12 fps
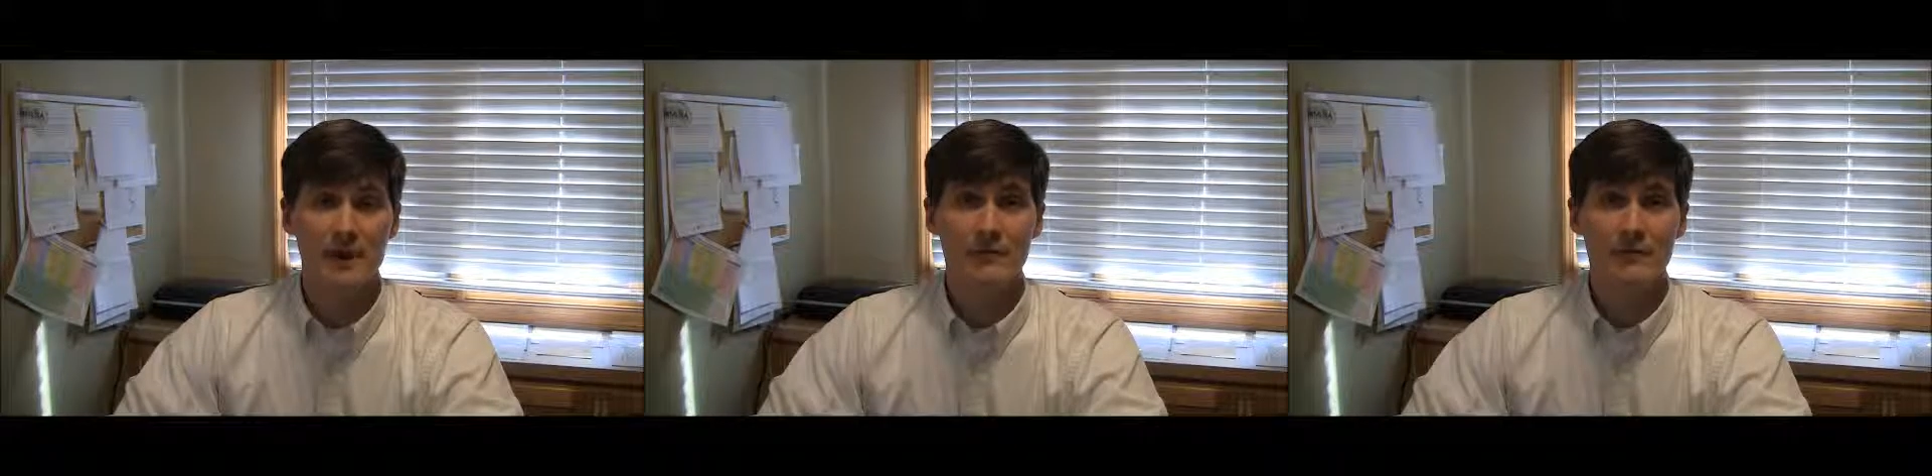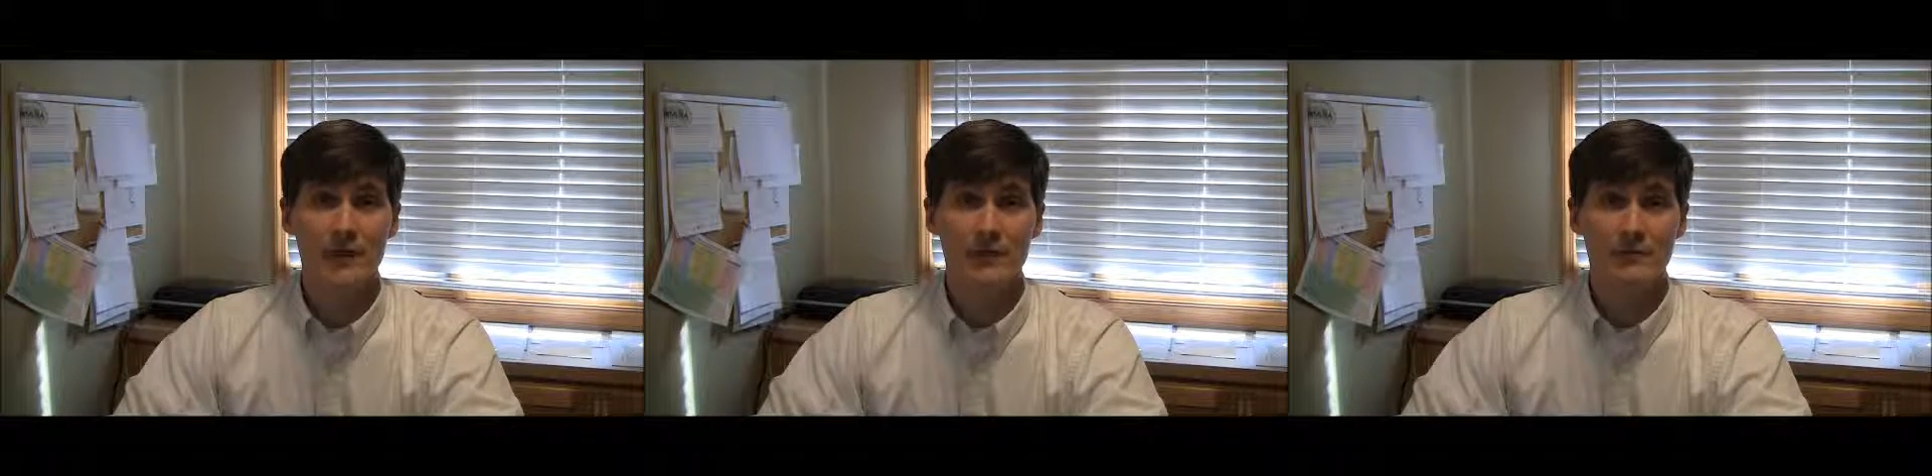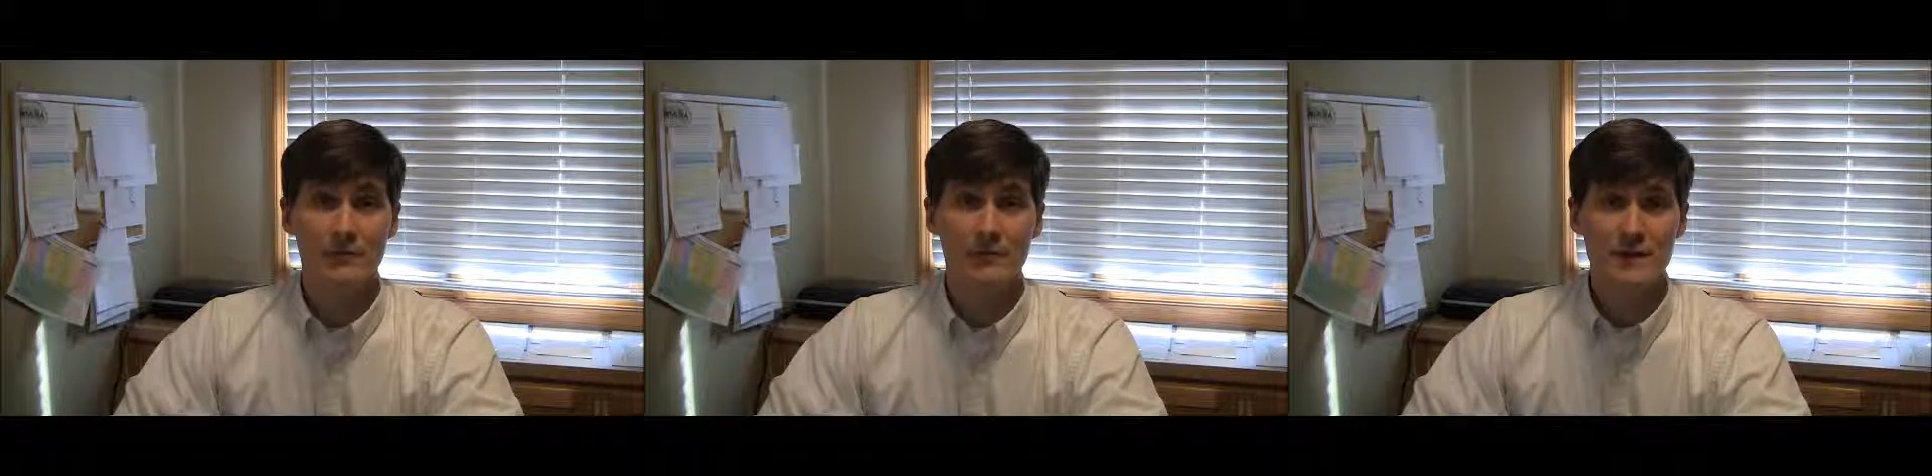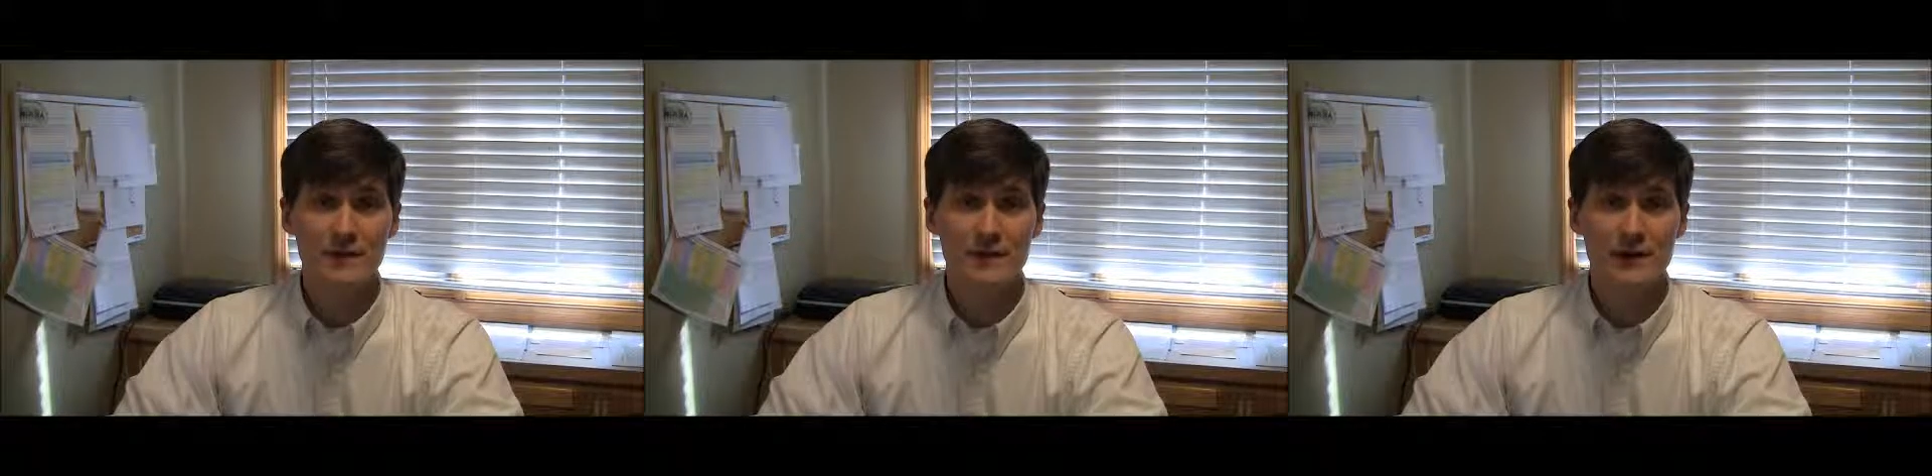If you'd like to
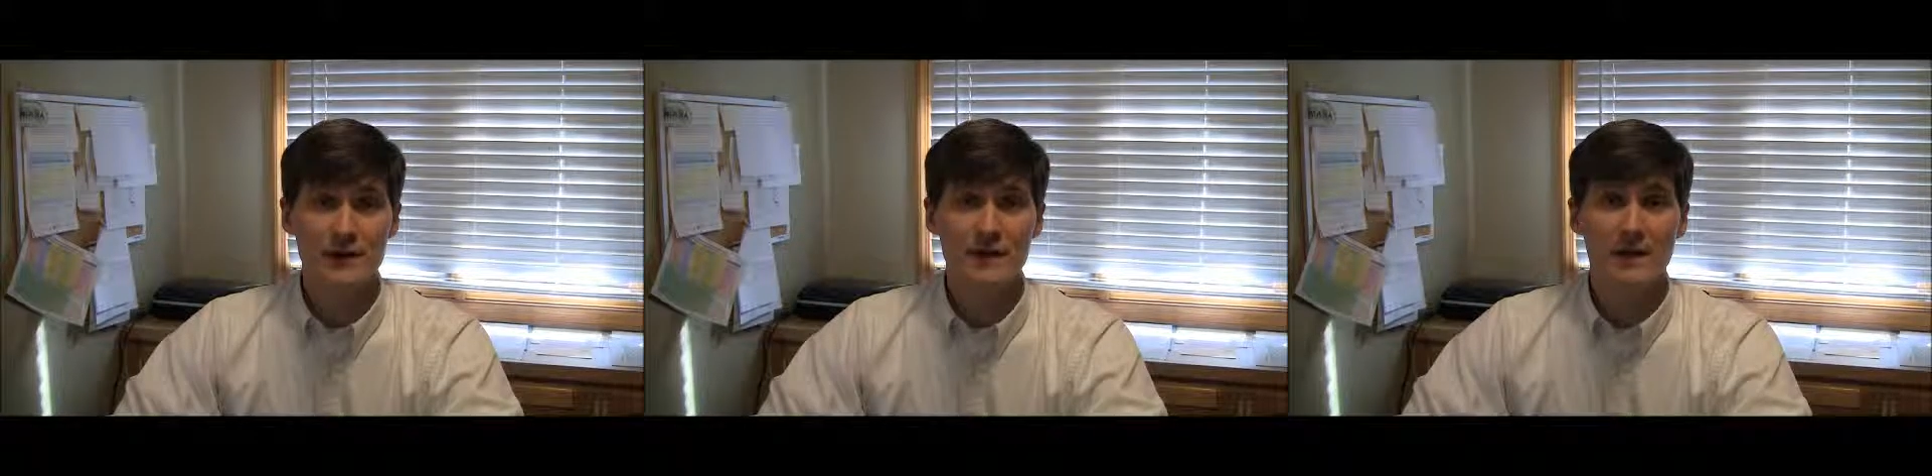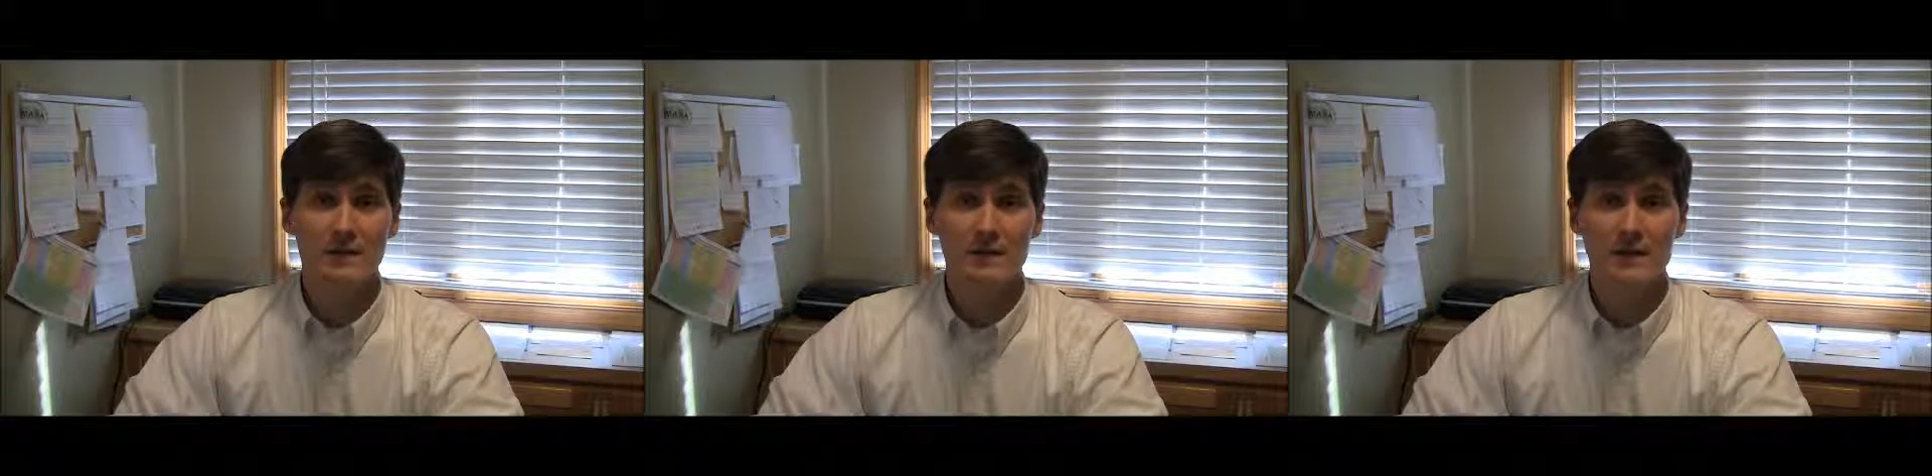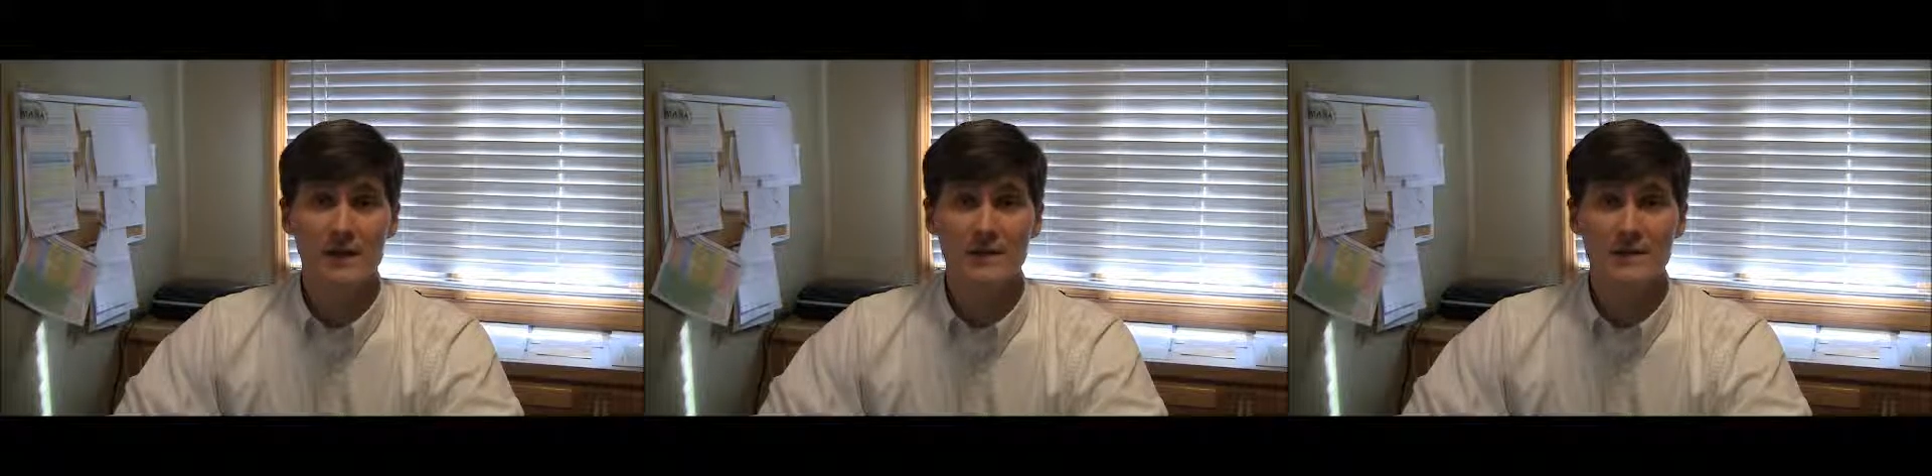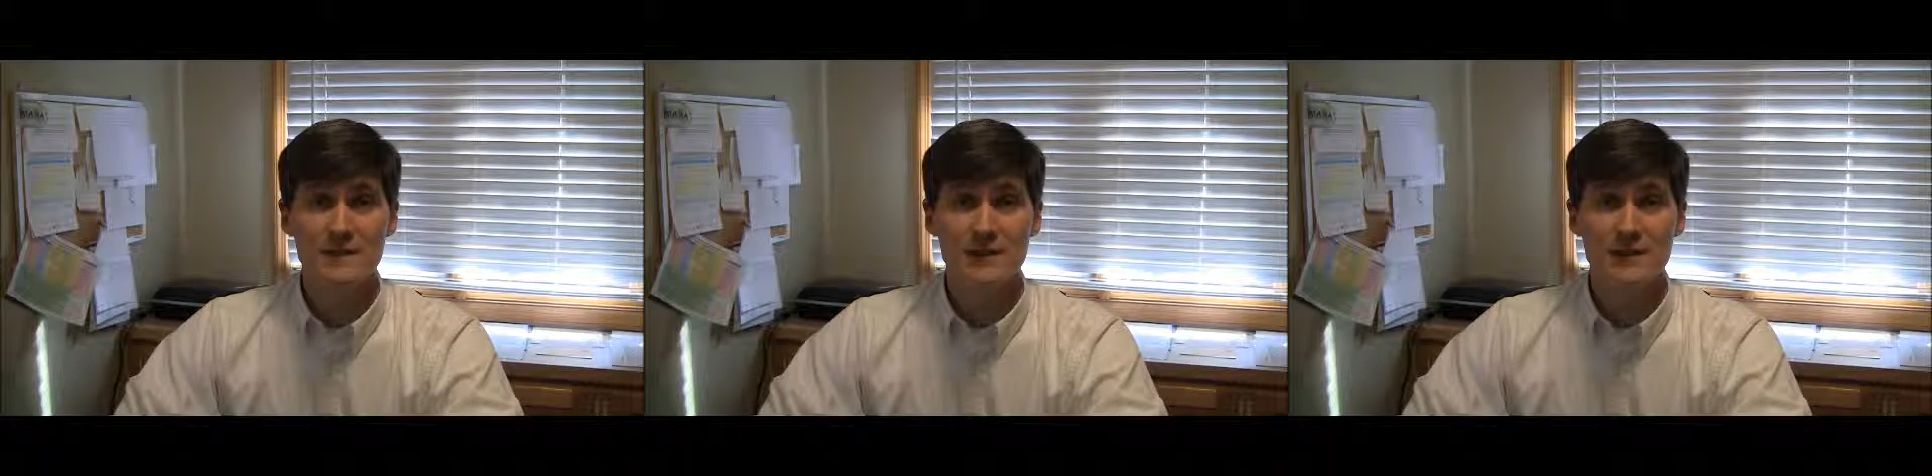participate, please